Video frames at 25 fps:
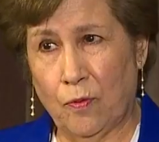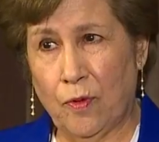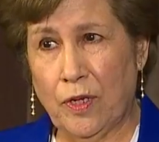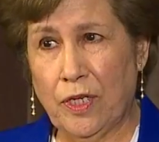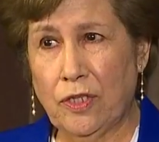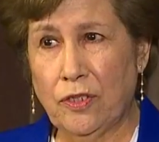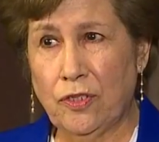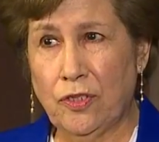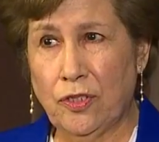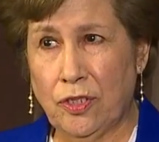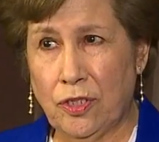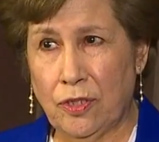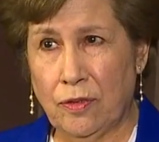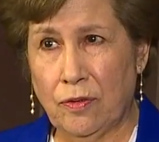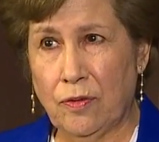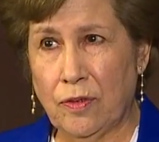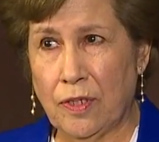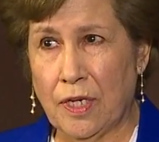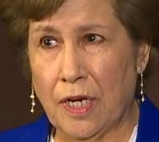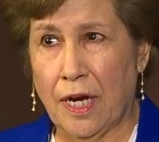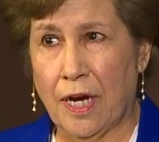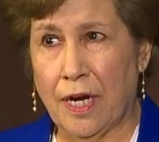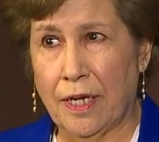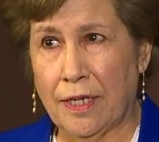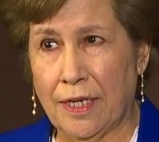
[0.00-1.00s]
We do
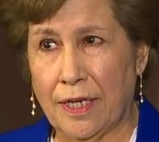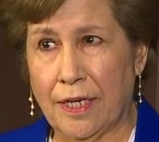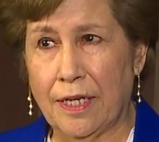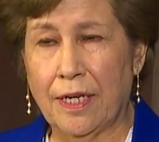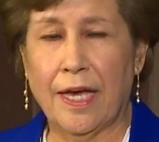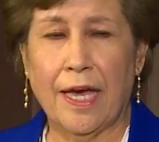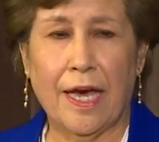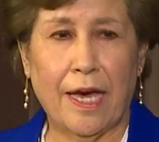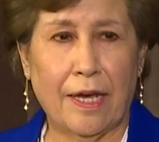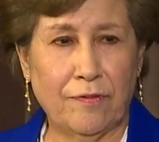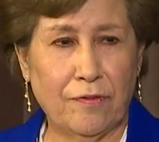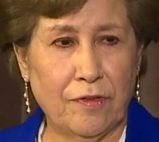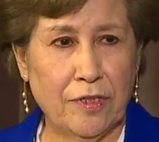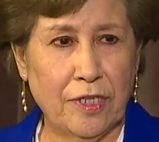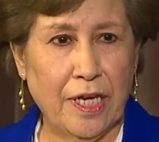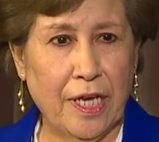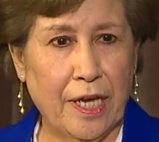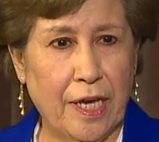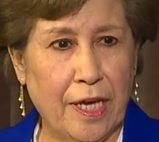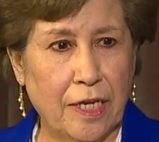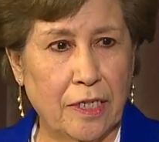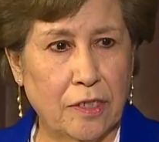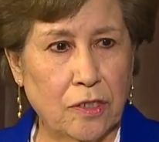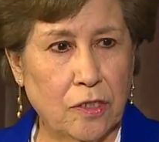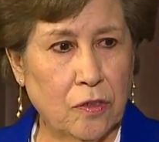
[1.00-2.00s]
not
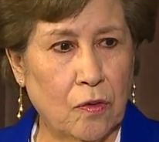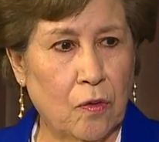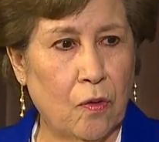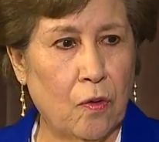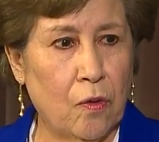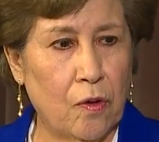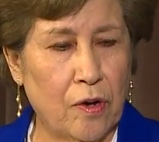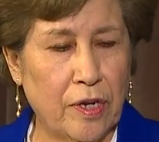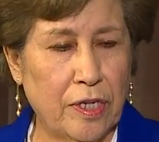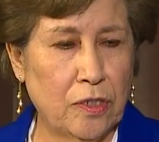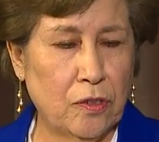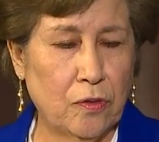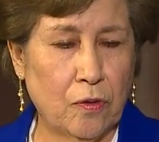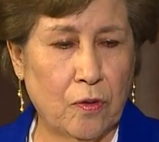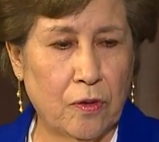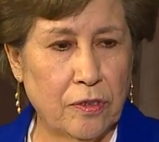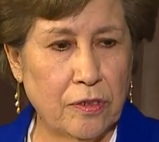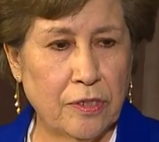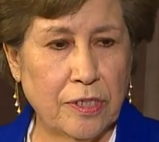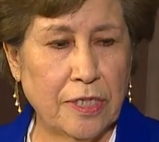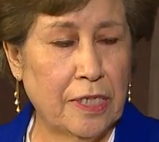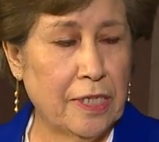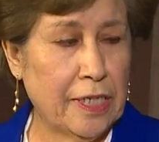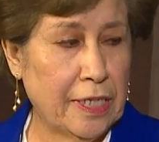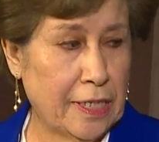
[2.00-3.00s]
advocate or
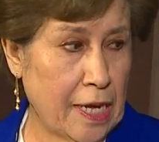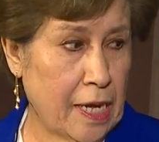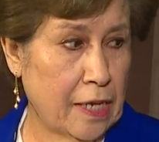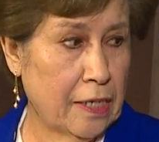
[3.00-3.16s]
endorse any